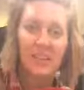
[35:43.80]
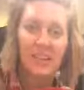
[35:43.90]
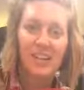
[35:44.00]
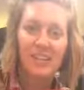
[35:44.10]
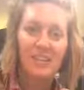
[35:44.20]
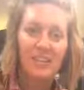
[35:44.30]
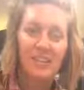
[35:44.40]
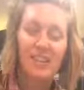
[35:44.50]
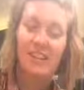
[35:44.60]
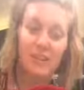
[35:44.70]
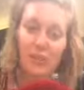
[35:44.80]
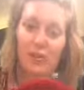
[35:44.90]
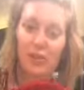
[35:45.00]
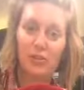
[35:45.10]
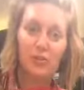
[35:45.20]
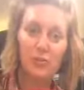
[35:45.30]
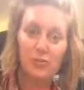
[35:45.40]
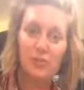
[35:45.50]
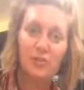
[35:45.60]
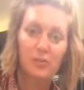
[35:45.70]
you know, you cook the
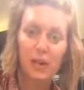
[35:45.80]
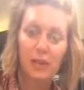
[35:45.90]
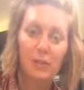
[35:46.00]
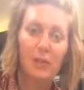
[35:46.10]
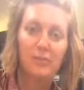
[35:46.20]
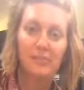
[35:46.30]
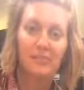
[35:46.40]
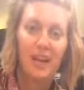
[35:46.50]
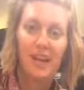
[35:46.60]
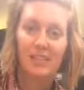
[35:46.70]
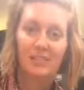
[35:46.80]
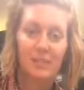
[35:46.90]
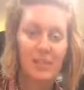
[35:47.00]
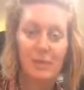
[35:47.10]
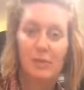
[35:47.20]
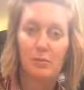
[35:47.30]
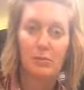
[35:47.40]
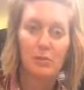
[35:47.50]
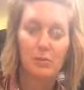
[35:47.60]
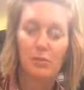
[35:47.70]
noodles, you drain them out. I add a tablespoon or
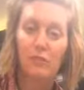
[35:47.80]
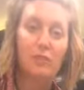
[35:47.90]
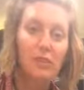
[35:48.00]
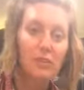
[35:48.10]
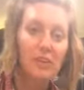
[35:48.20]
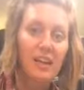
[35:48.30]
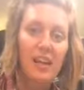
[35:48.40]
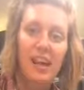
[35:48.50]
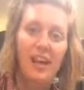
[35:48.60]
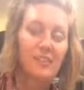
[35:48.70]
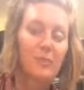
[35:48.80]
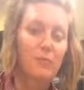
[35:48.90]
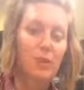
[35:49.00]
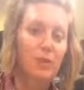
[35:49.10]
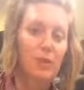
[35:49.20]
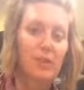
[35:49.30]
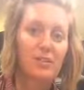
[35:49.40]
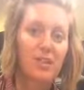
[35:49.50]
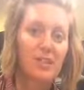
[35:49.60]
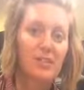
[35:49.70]
2 of milk. I add some fresh grated
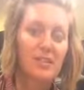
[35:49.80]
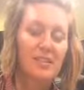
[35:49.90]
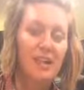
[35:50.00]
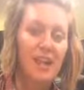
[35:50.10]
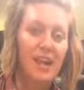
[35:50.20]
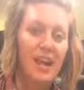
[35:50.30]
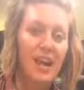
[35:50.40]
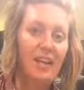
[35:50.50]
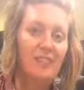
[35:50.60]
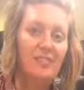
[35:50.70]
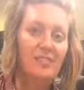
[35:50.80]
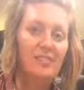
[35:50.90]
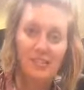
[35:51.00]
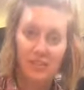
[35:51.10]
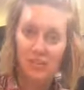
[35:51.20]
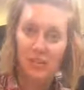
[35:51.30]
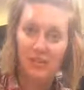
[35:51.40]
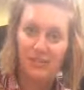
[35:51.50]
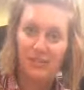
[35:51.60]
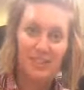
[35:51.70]
cheese and a little butter,
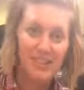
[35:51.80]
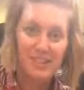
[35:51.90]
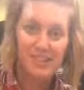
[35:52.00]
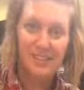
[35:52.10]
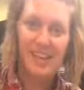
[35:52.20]
and that's it.